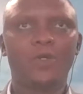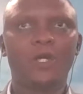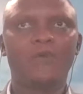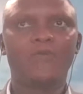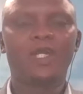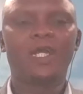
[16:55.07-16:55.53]

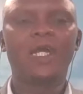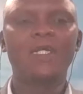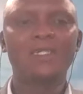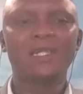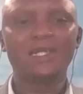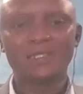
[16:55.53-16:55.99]

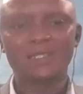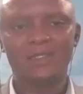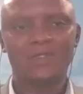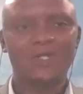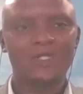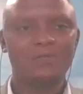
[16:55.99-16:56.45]
Africa's
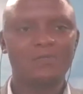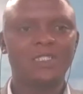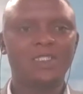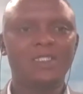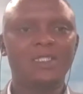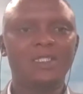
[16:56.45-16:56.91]
leading tourism
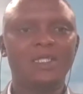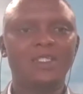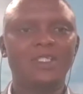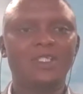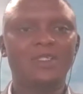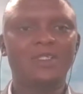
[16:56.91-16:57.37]

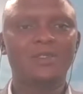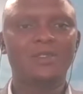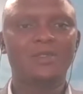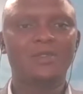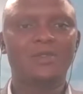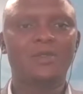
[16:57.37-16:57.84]
destination,
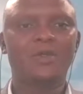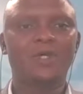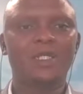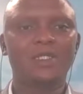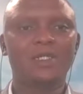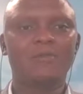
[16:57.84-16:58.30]

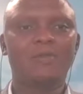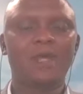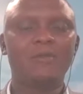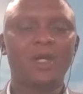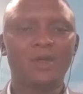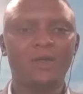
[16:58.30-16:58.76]
as a
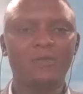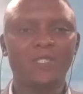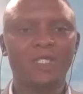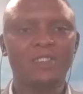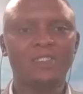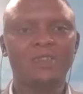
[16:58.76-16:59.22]
primary
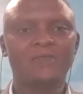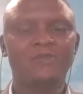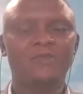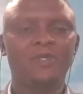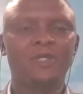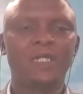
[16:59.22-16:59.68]
objective.
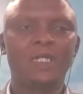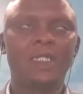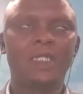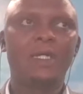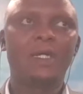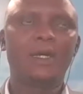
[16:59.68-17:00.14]

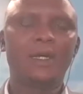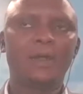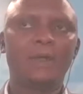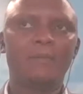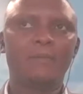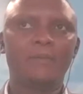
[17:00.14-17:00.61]

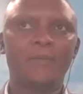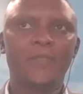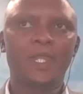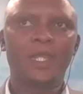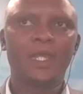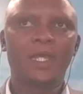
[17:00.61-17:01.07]
And
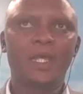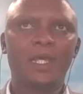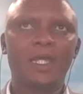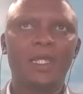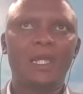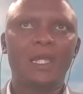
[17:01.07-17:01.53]

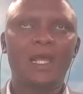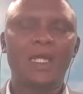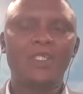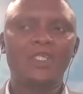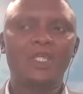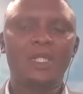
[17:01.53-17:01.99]

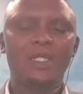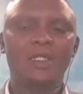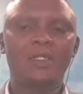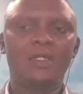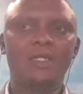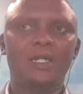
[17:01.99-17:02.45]

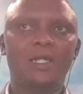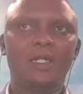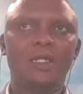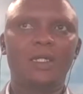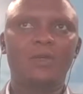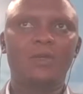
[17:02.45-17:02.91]
largely,
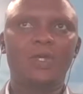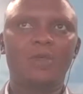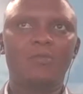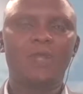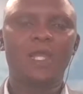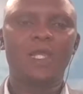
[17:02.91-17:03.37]

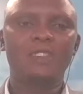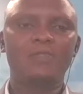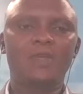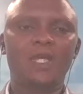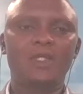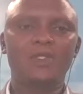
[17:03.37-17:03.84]
we play a
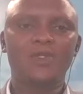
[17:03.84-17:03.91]
space